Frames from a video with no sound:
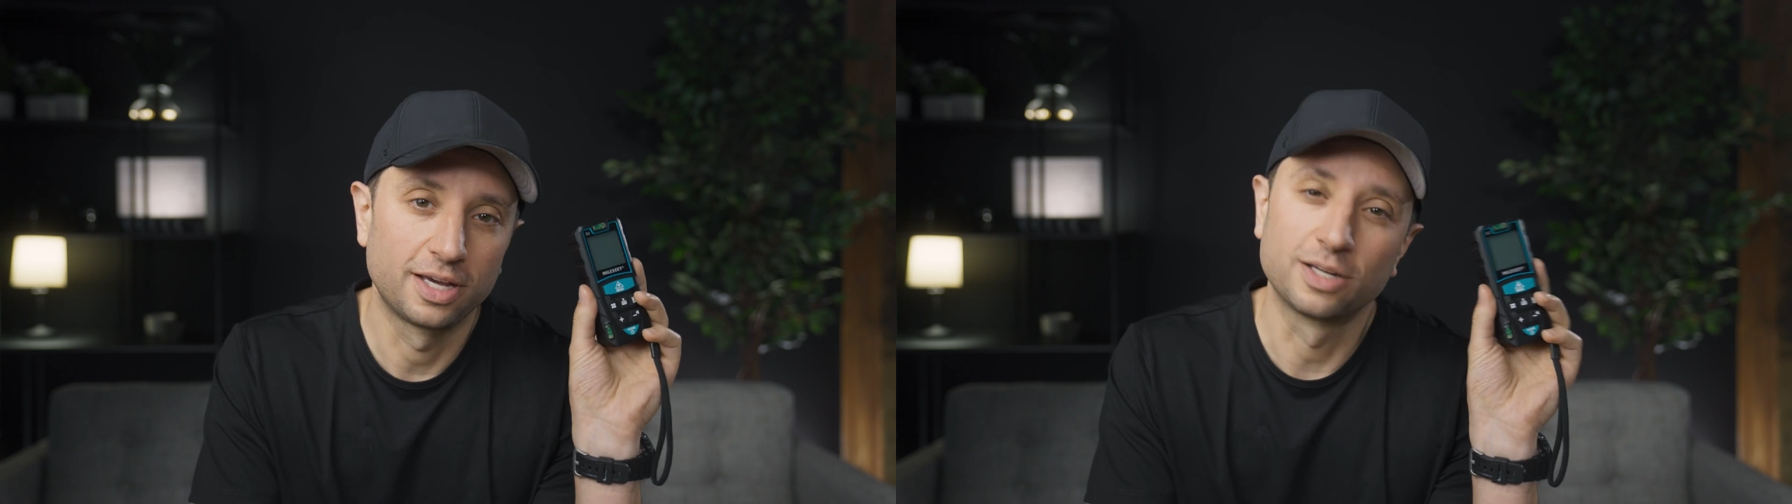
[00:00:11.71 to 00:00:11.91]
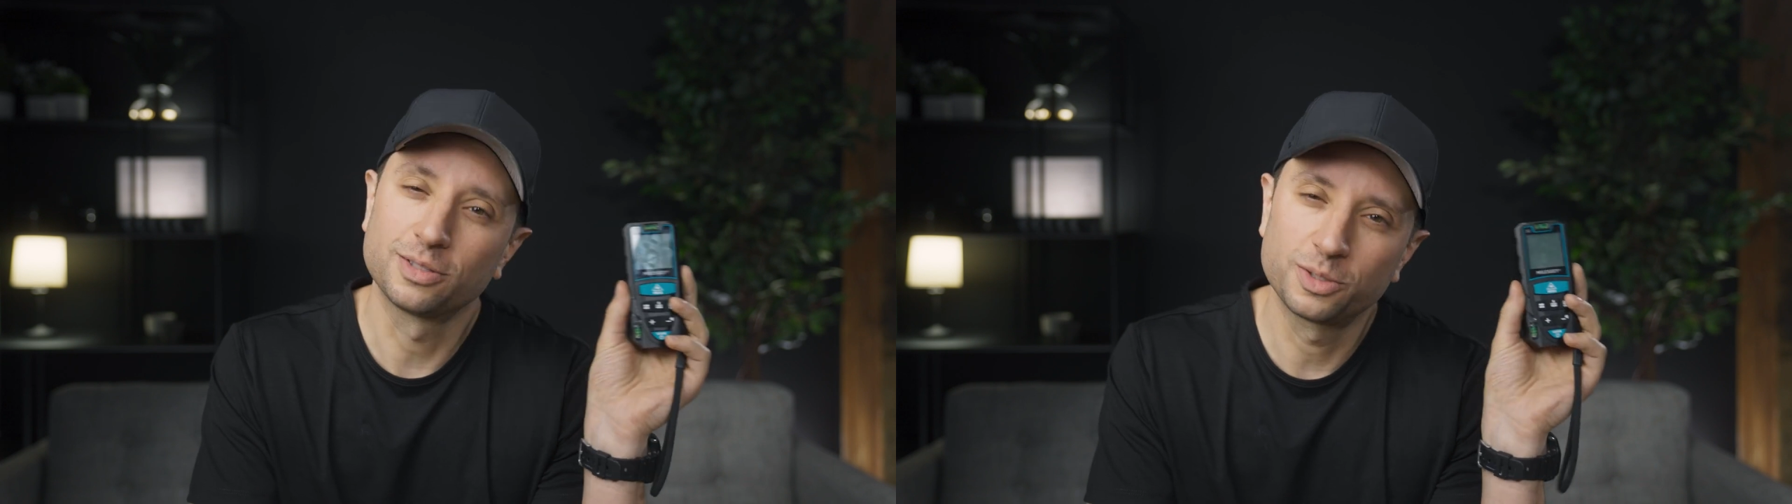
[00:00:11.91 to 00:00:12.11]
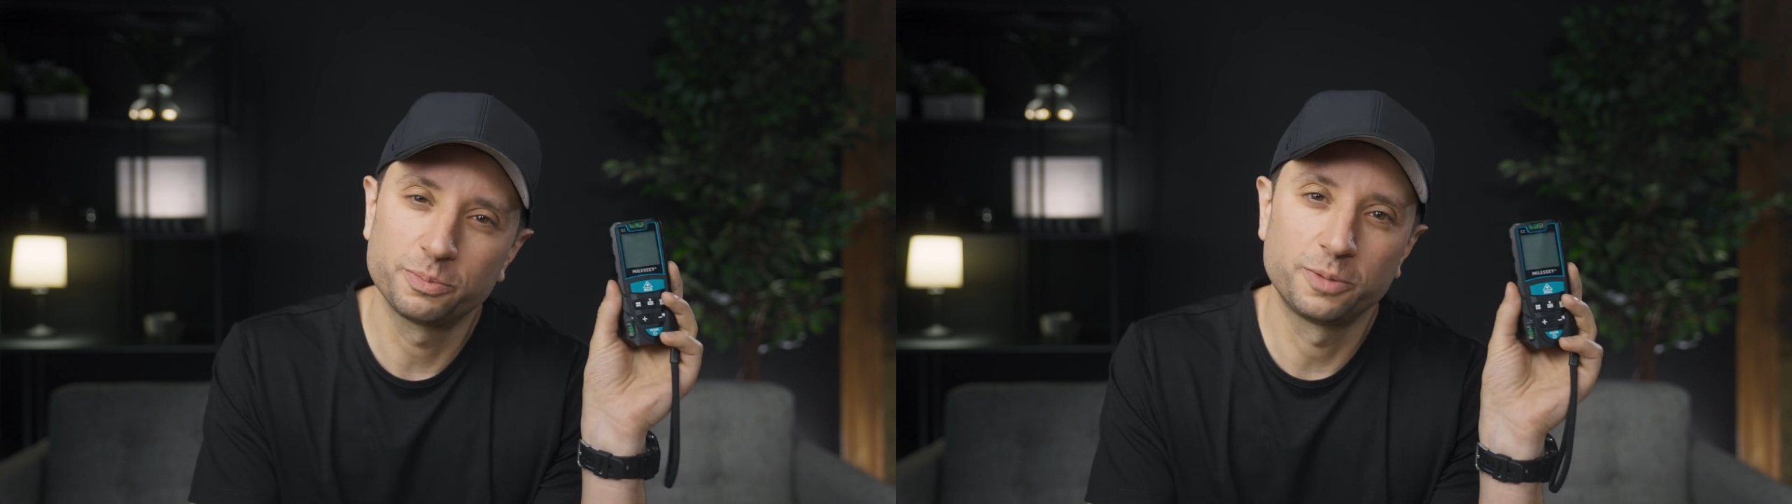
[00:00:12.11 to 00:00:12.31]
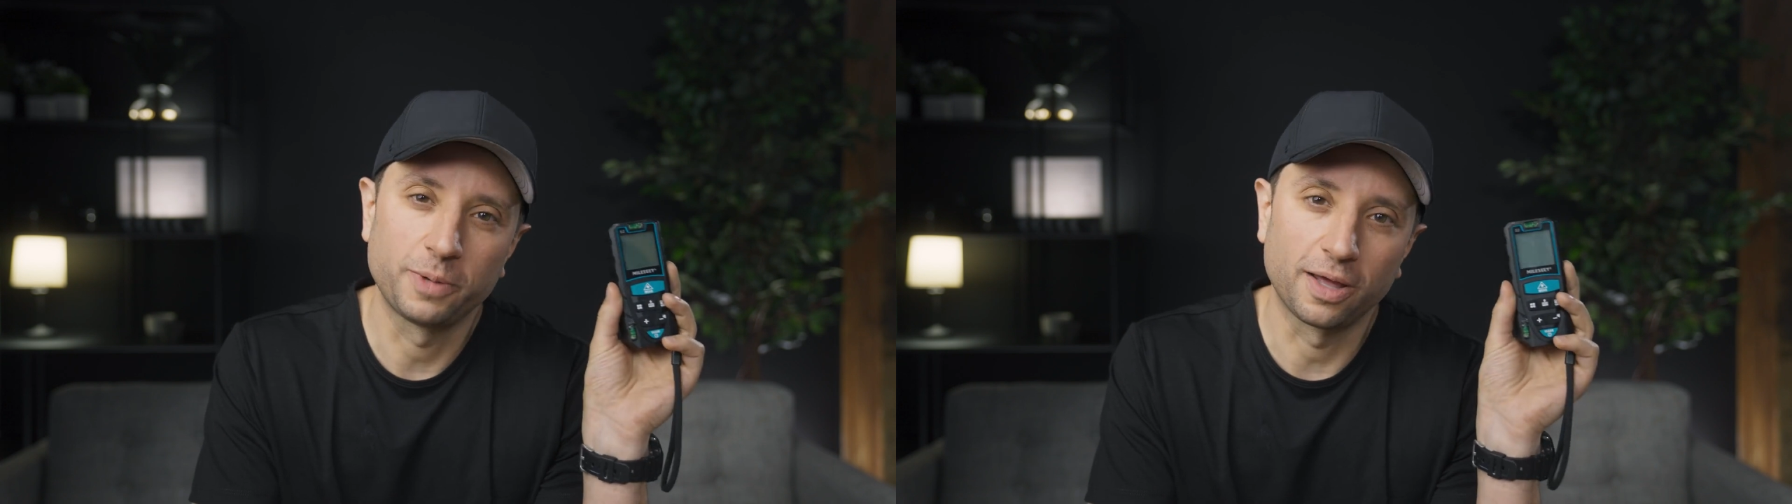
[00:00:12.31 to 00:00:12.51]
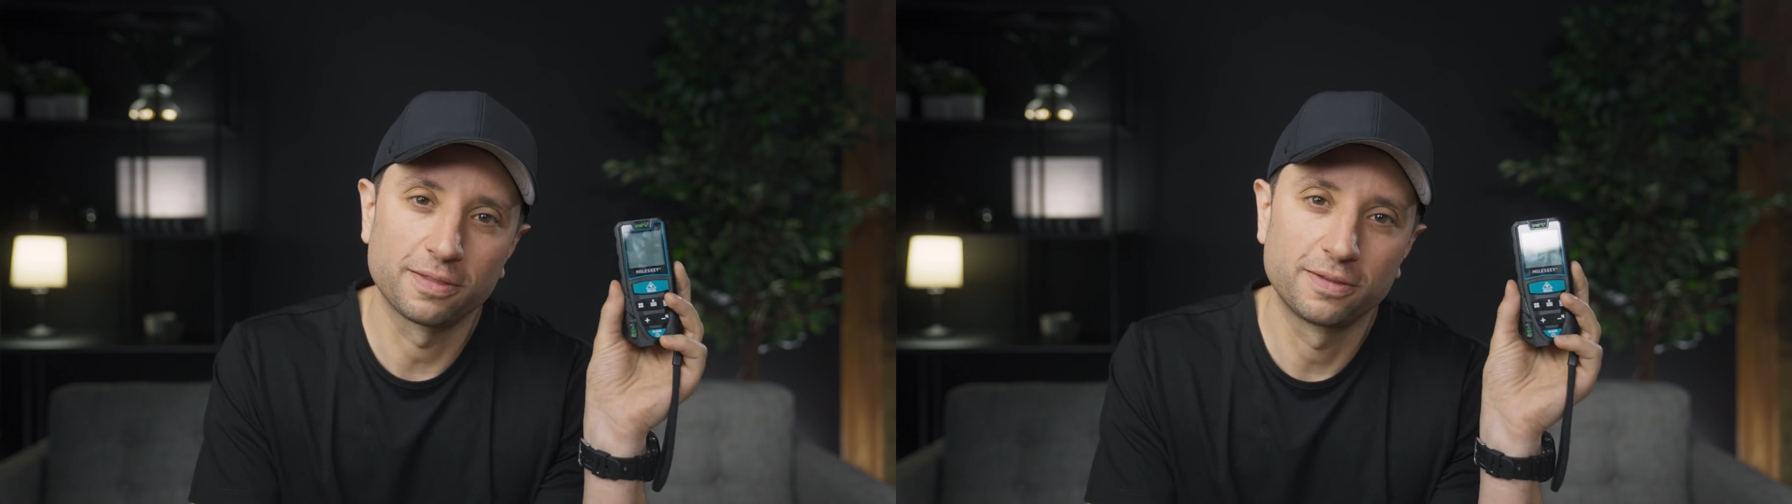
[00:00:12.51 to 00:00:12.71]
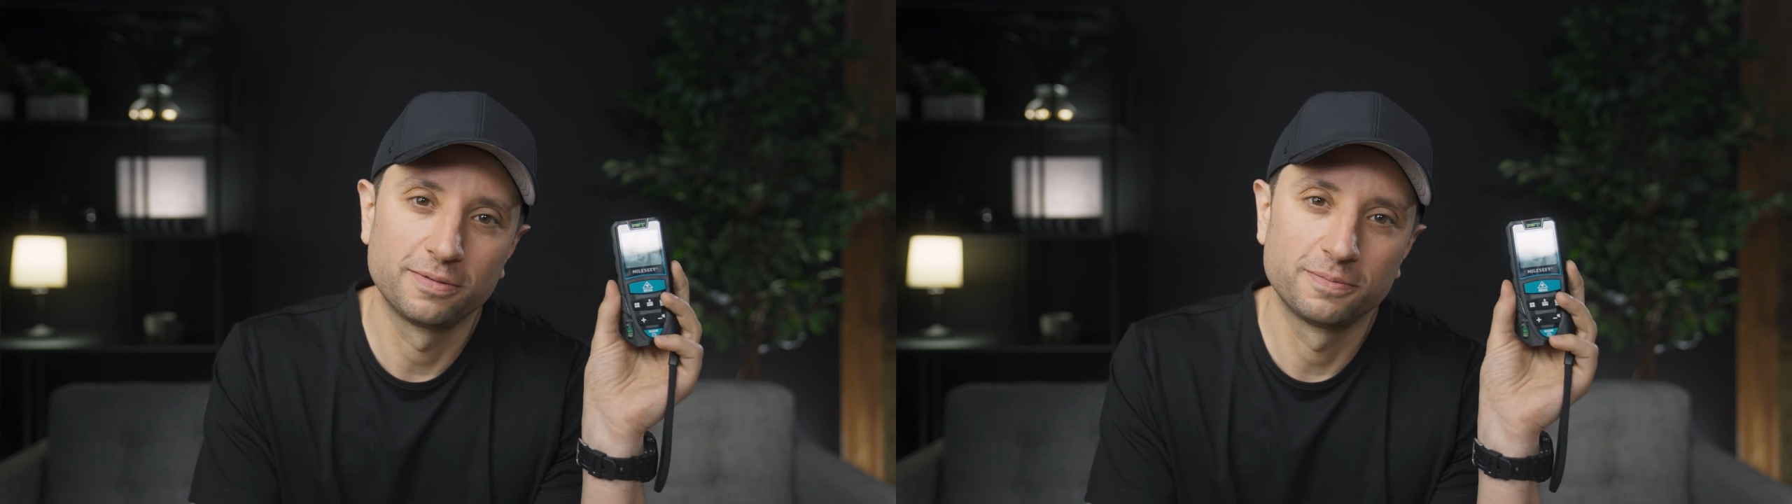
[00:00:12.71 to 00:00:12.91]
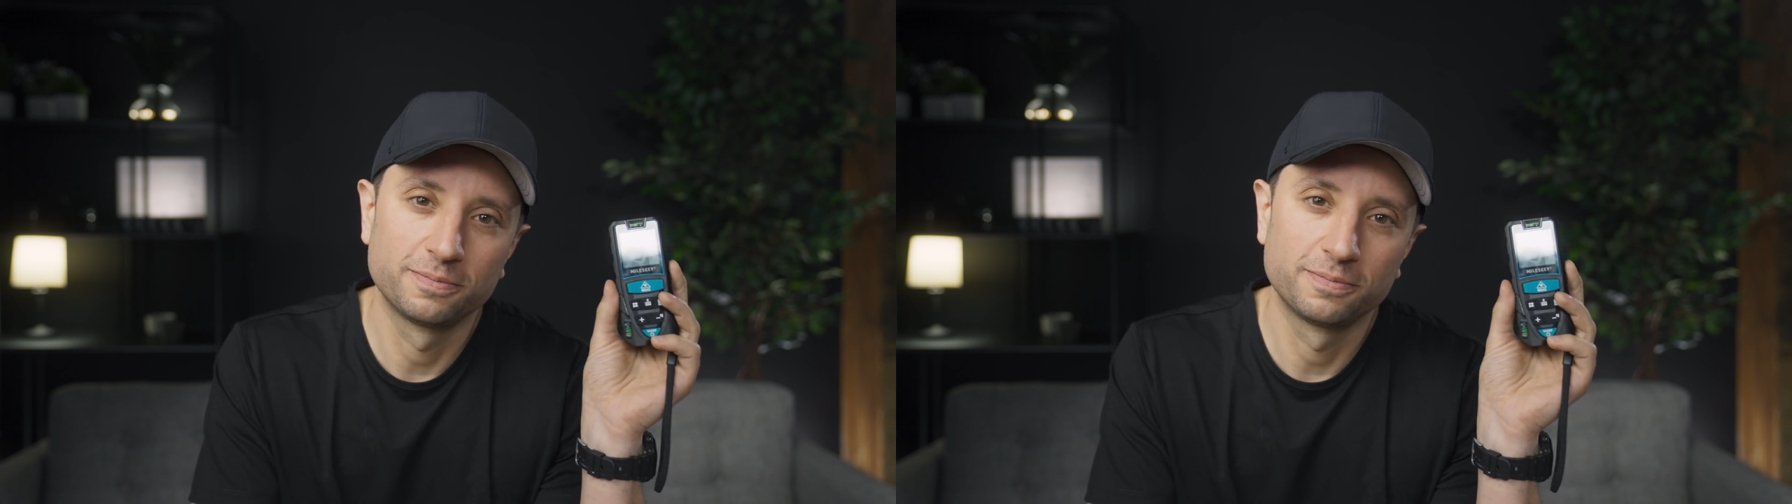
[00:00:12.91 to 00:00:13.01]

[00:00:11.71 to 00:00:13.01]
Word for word: and a little bit of math